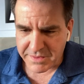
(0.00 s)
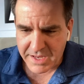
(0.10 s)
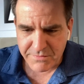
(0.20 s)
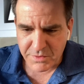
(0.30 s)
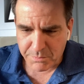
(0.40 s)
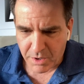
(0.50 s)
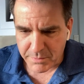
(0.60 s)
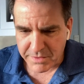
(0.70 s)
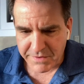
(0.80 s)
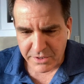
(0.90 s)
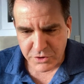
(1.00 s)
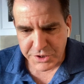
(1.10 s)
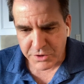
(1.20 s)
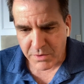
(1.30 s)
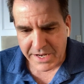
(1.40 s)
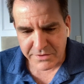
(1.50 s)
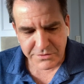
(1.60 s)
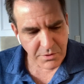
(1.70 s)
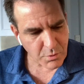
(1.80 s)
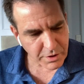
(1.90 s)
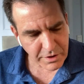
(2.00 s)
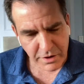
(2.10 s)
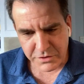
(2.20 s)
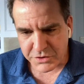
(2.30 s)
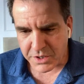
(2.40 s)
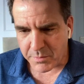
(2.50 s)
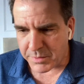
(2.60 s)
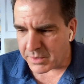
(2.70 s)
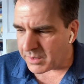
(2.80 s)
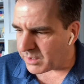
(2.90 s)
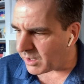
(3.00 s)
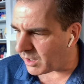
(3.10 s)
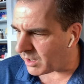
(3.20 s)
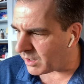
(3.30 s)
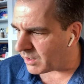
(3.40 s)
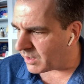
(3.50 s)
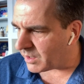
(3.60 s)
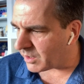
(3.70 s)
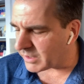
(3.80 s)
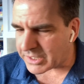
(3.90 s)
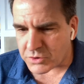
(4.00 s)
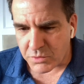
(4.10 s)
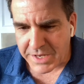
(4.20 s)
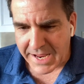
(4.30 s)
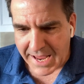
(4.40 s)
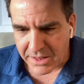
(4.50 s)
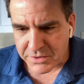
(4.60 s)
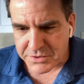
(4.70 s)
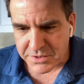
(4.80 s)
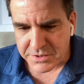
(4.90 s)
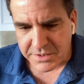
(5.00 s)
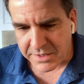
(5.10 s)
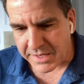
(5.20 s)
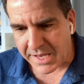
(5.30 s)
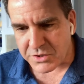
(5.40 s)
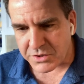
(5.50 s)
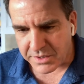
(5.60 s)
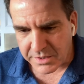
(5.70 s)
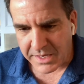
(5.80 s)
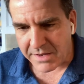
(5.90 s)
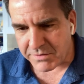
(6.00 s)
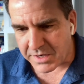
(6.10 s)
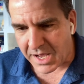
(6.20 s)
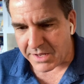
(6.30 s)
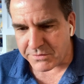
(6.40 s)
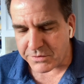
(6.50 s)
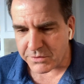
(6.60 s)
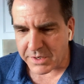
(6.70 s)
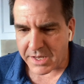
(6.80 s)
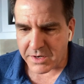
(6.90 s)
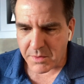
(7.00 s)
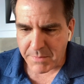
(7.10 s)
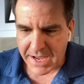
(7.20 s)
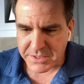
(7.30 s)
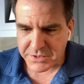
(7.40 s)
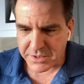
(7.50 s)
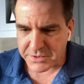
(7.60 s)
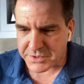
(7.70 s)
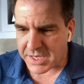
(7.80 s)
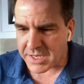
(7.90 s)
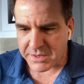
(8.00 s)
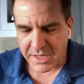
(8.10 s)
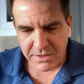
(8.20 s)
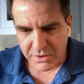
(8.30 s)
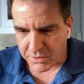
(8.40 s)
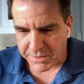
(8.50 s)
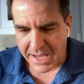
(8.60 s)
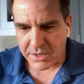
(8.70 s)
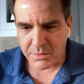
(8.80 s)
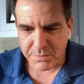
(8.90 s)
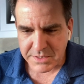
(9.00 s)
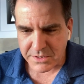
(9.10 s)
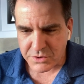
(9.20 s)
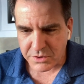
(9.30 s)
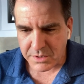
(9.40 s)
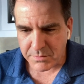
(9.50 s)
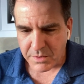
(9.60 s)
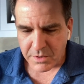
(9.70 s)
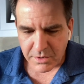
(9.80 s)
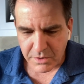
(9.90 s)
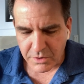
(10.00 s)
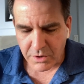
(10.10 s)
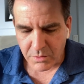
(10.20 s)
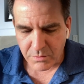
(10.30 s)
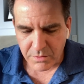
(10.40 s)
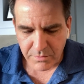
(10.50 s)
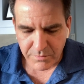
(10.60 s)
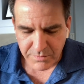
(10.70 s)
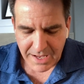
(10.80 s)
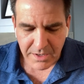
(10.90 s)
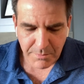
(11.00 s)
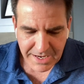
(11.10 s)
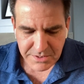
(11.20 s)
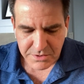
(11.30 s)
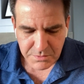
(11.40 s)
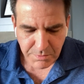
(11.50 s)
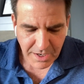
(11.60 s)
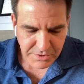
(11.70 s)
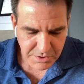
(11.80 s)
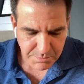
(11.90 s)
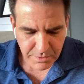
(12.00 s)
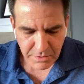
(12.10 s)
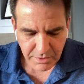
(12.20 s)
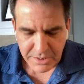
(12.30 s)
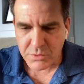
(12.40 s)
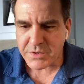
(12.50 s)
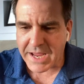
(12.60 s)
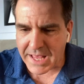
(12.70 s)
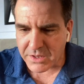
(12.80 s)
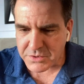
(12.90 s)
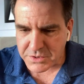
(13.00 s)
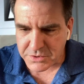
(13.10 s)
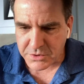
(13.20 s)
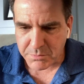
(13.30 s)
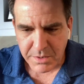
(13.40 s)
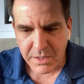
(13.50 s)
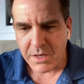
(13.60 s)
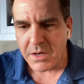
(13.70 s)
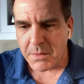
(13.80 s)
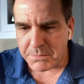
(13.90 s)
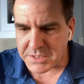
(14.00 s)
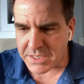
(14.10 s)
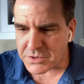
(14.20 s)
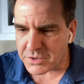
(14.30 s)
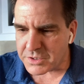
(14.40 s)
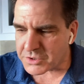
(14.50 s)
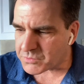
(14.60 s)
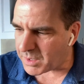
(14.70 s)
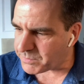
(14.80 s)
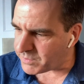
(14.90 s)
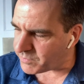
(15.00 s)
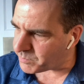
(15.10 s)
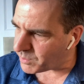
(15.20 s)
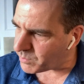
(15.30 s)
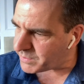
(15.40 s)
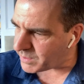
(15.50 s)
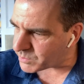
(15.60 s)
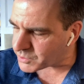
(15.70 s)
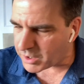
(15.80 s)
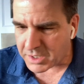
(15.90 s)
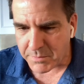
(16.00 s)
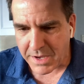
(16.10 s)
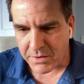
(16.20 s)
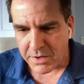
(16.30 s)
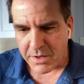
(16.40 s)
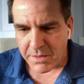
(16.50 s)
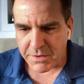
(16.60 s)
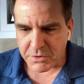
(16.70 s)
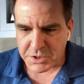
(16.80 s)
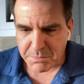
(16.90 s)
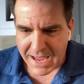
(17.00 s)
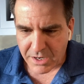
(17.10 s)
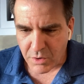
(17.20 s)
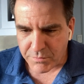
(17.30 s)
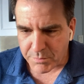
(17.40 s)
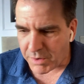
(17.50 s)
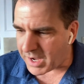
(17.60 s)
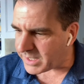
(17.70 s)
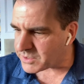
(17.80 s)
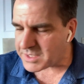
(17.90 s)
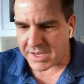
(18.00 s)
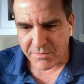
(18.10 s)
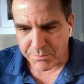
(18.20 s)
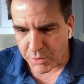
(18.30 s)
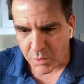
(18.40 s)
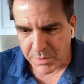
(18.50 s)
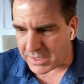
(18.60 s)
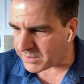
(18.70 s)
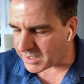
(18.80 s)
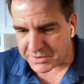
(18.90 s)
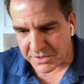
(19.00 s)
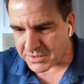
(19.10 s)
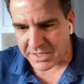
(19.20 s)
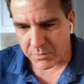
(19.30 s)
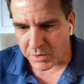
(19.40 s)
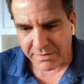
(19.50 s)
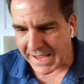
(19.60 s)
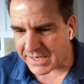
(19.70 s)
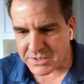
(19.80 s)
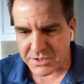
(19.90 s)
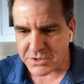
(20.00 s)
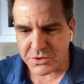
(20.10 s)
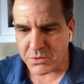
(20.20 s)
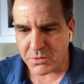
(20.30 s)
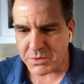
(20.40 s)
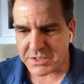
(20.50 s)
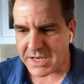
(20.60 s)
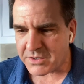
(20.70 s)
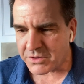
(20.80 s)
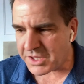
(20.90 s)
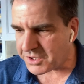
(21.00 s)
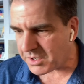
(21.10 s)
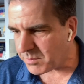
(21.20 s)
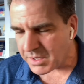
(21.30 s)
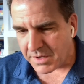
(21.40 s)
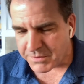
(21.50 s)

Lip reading: They have Department of Energy grants. They're working on some electrodialysis. They actually gave a nod to kind of Nemaska, saying that that could potentially not Nemaska's process, but electrodialysis could be potentially disruptive. But when they were talking about their smack over brines, they have bromine. They're like what Lanxess is doing with Standard Lithium.